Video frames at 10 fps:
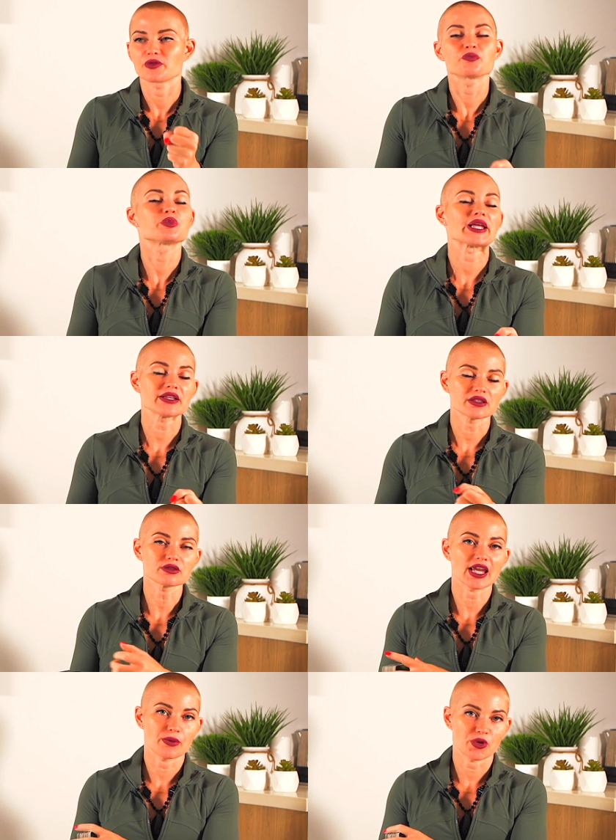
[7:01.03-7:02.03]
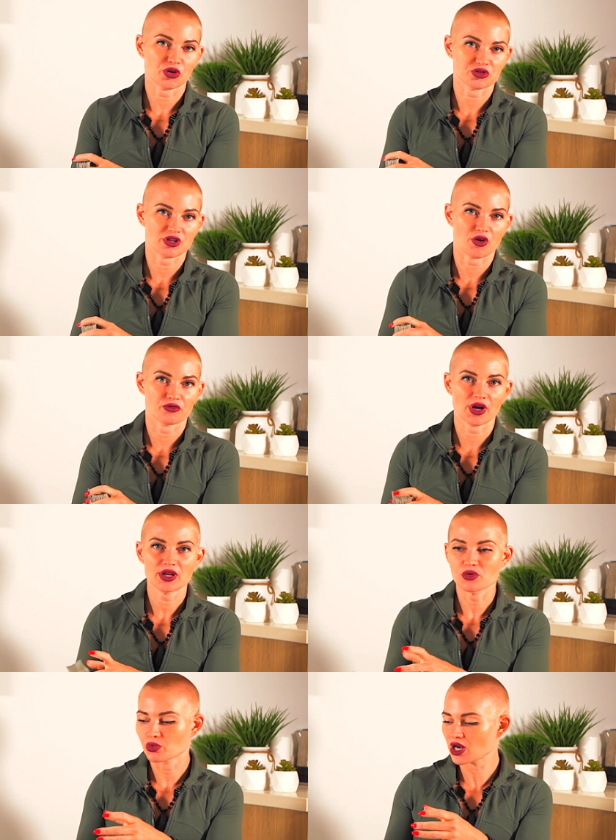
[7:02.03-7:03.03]
play a little game with yourself,
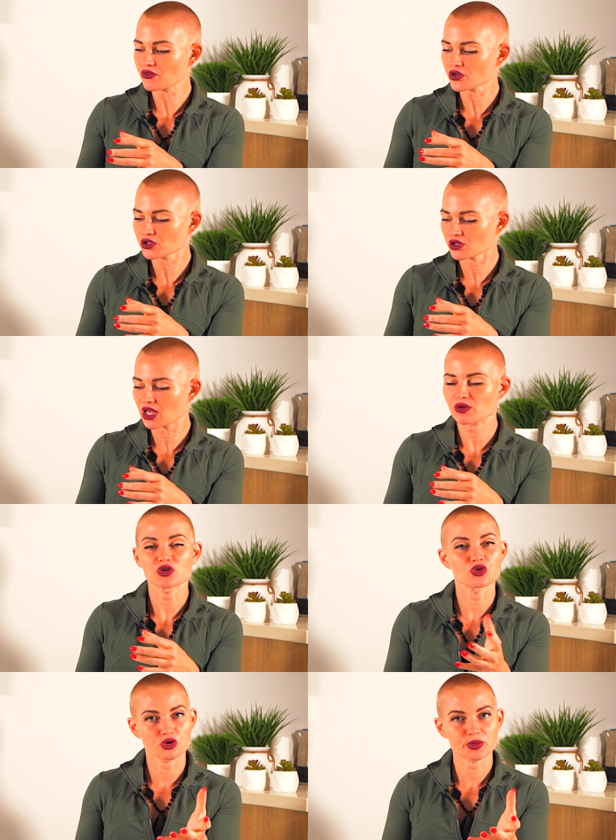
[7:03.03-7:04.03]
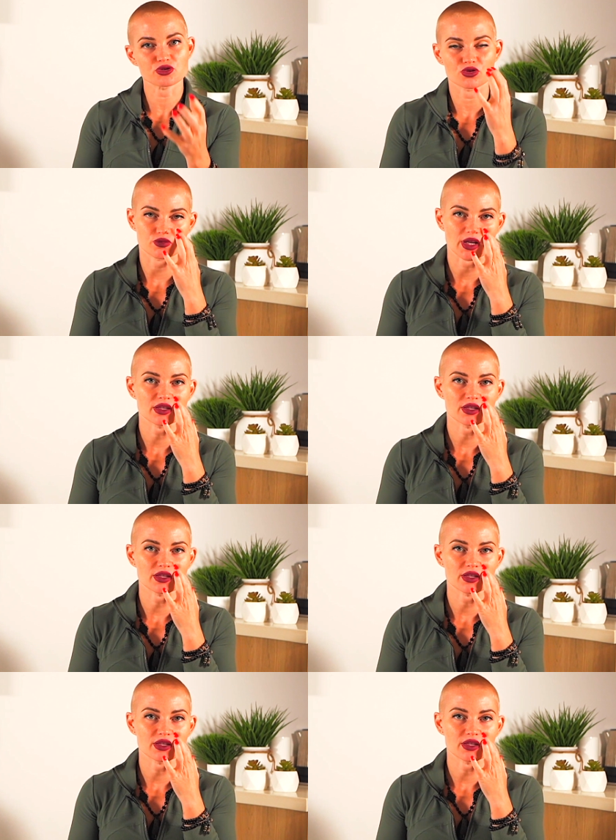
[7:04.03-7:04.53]
right? Whatever, again, you know to be true, right?